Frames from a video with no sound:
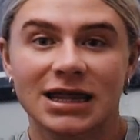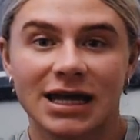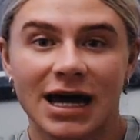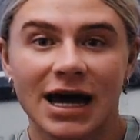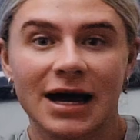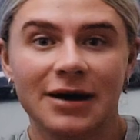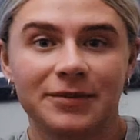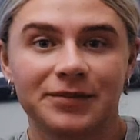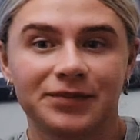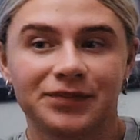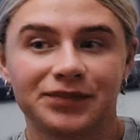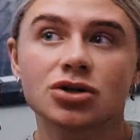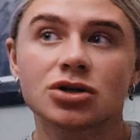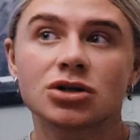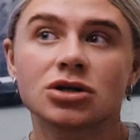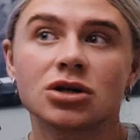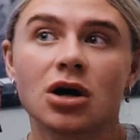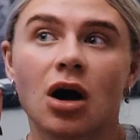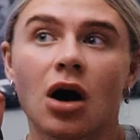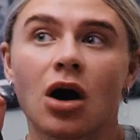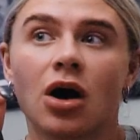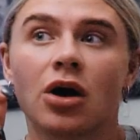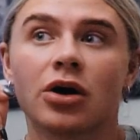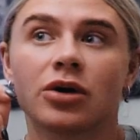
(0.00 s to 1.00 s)
that just
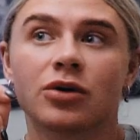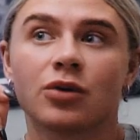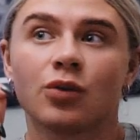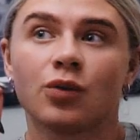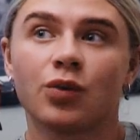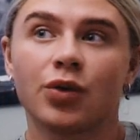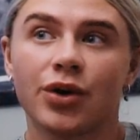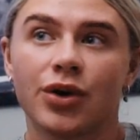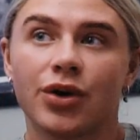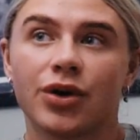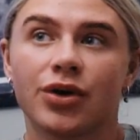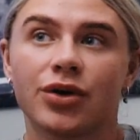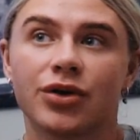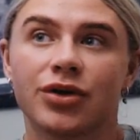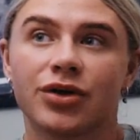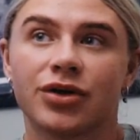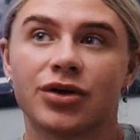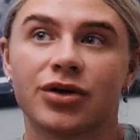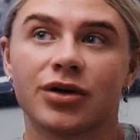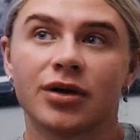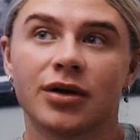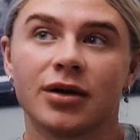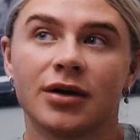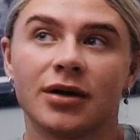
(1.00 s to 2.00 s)
aren't worth